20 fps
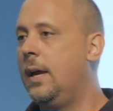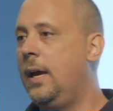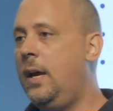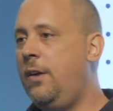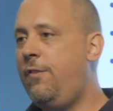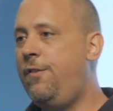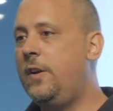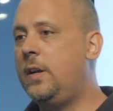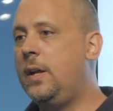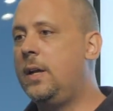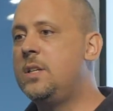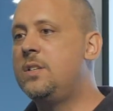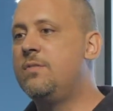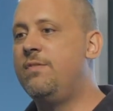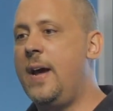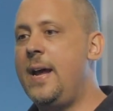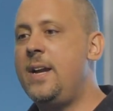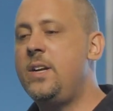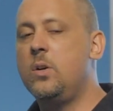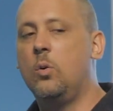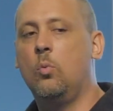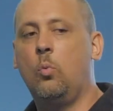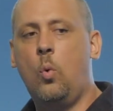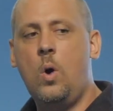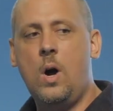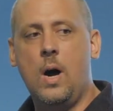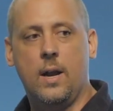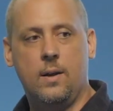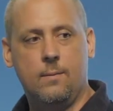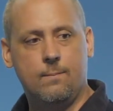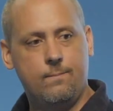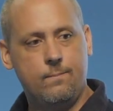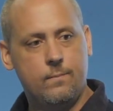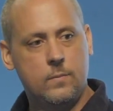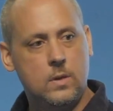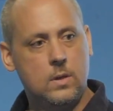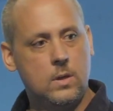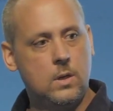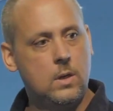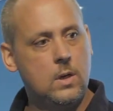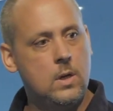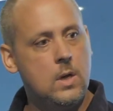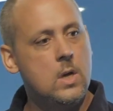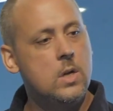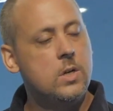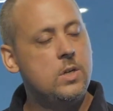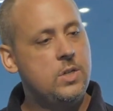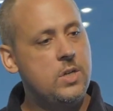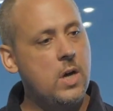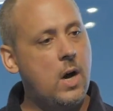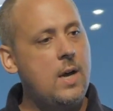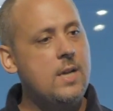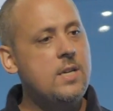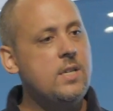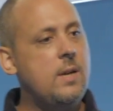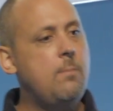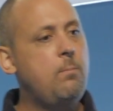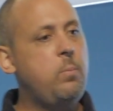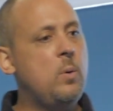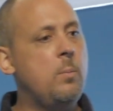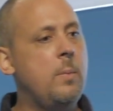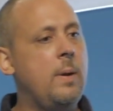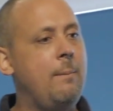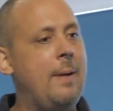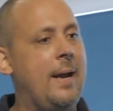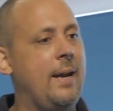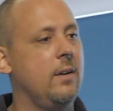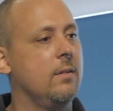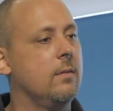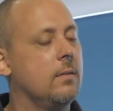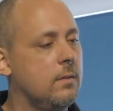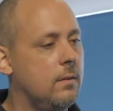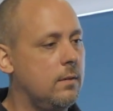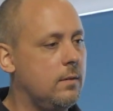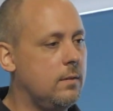if it is vendor 1, does implement,